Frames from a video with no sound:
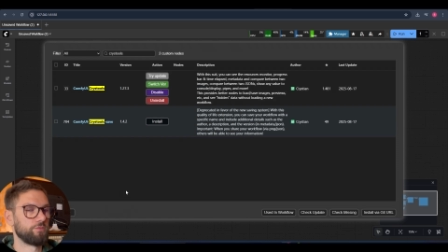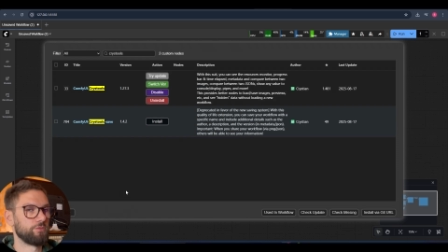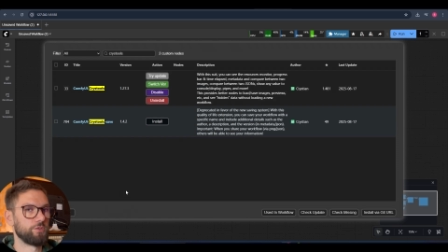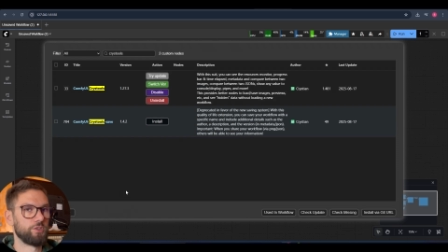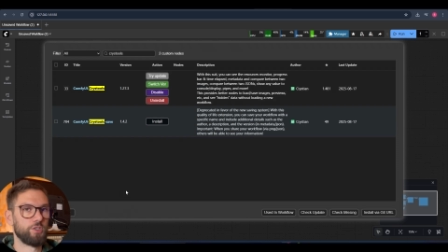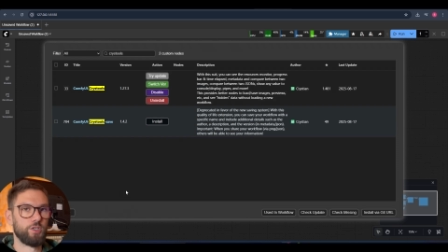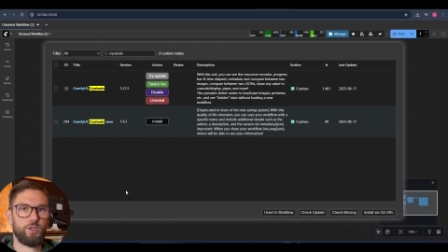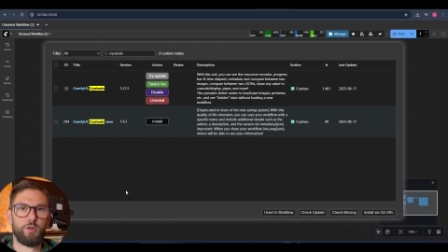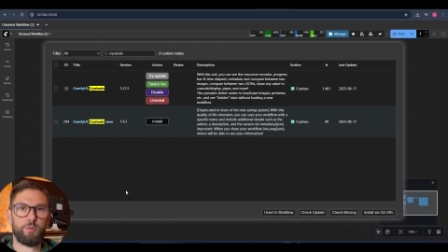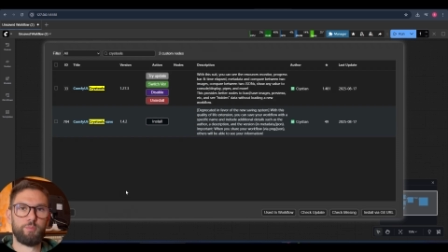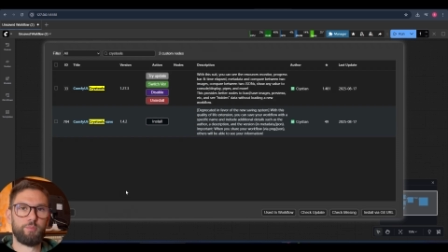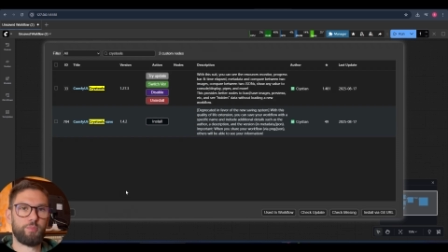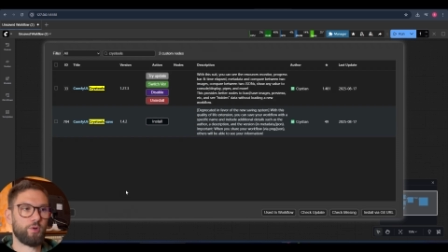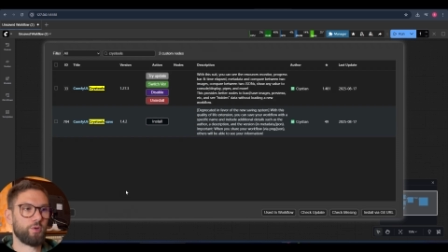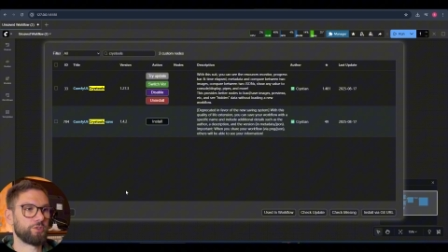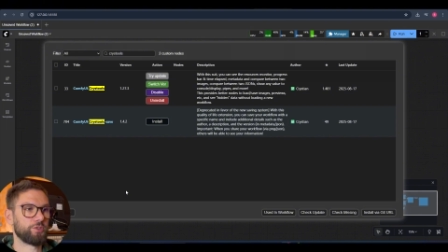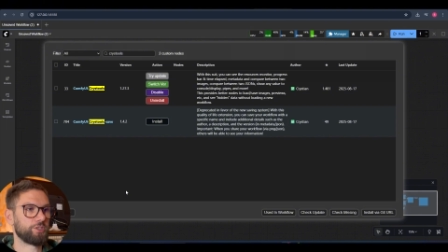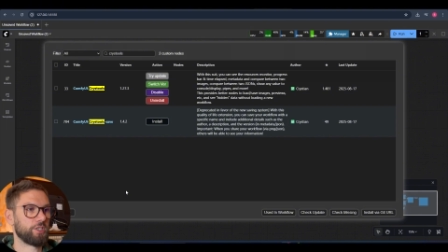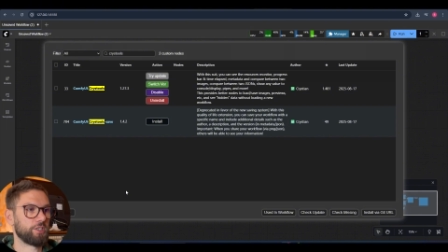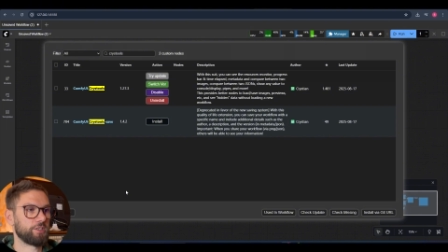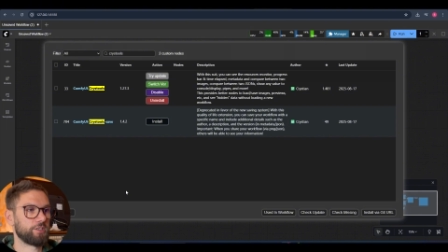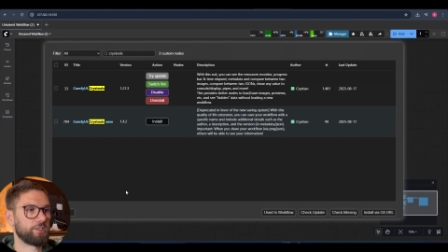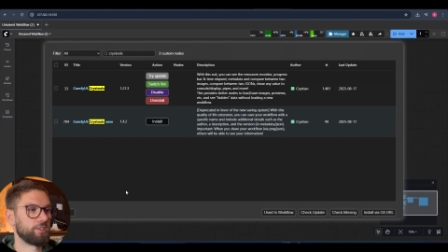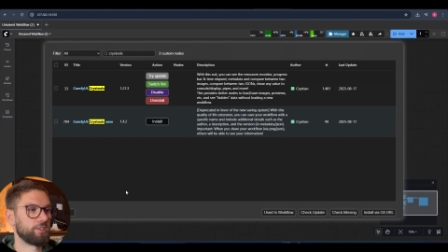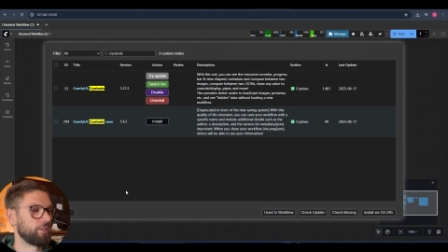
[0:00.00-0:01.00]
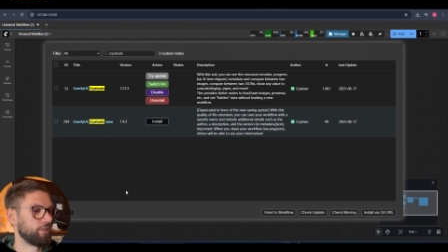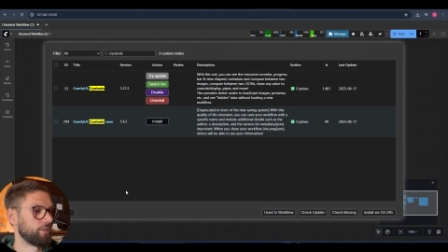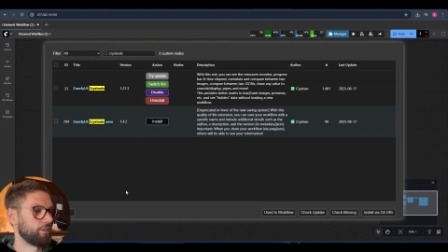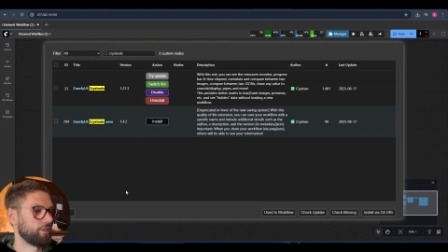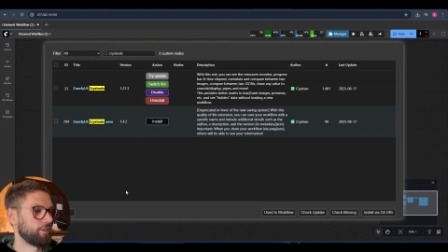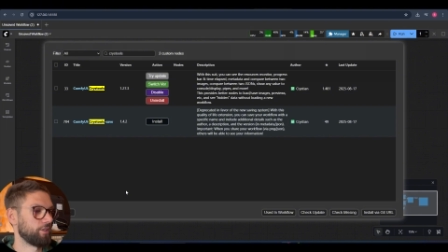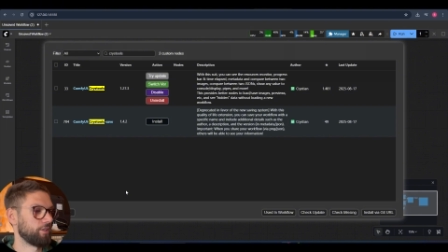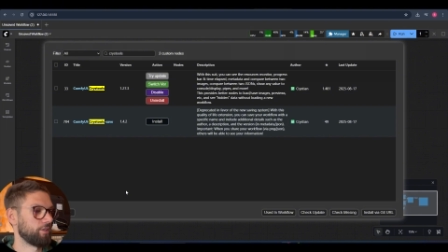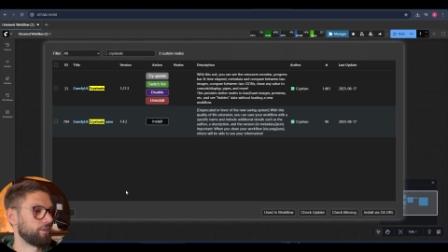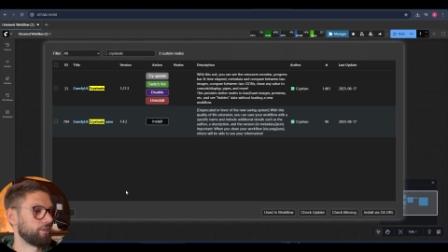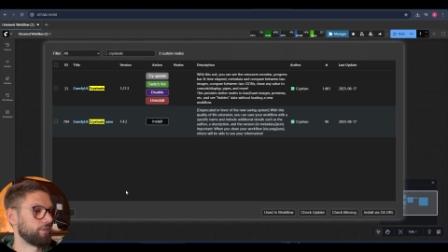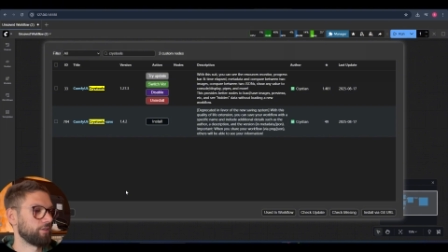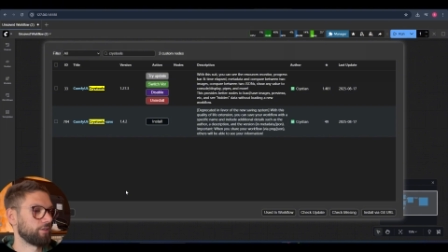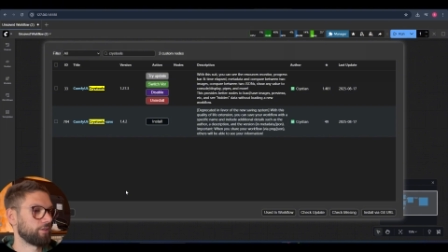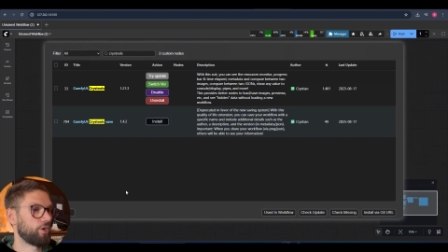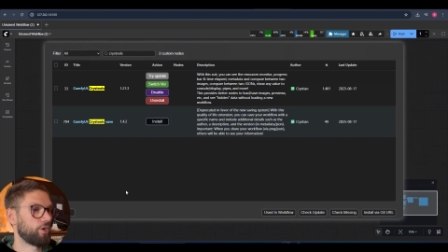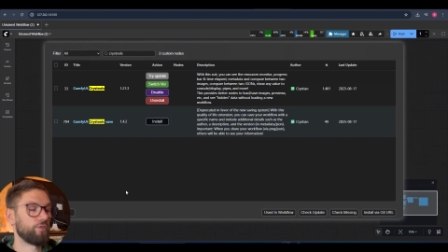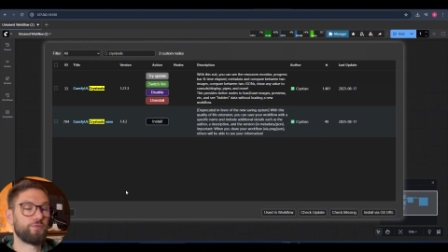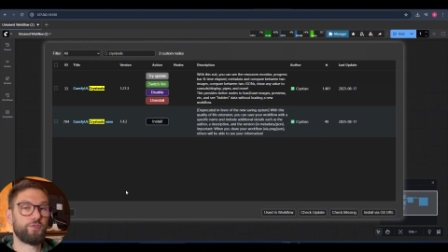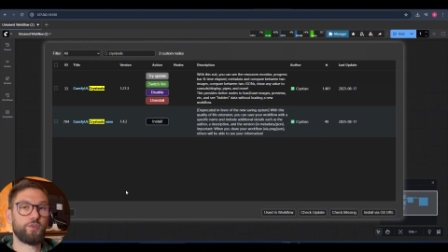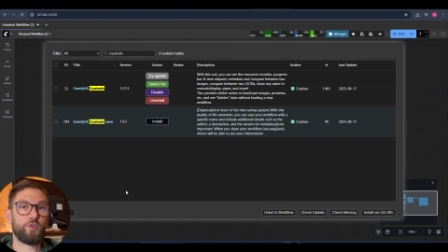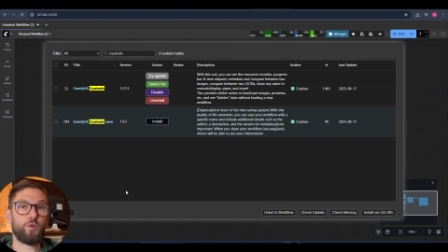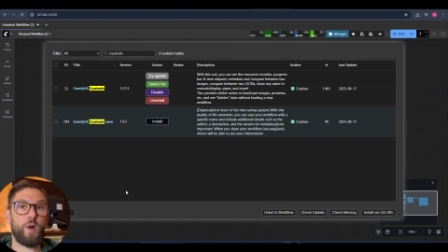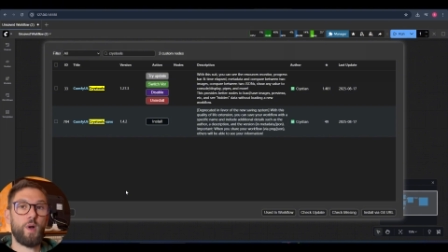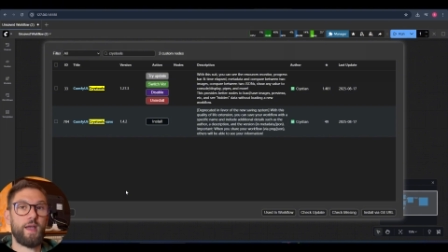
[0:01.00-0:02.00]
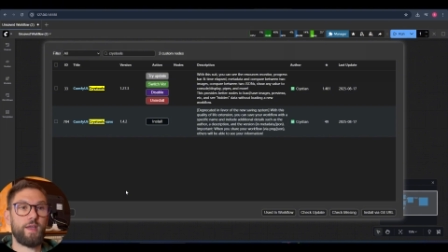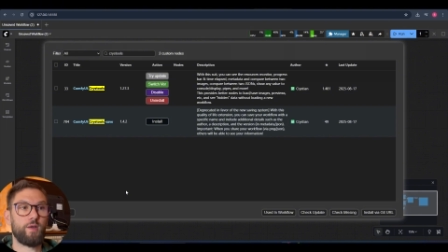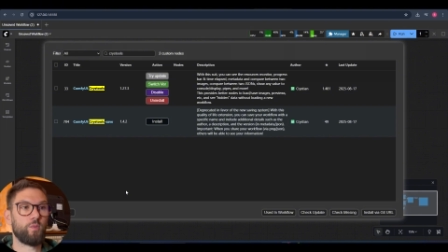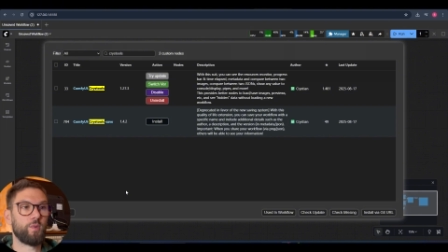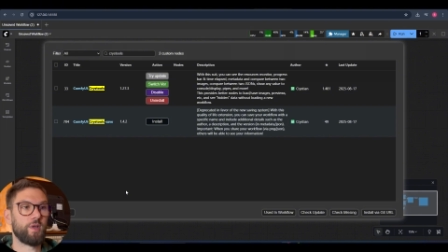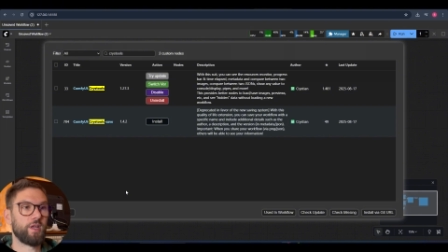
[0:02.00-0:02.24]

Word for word: the process, the ComfyUI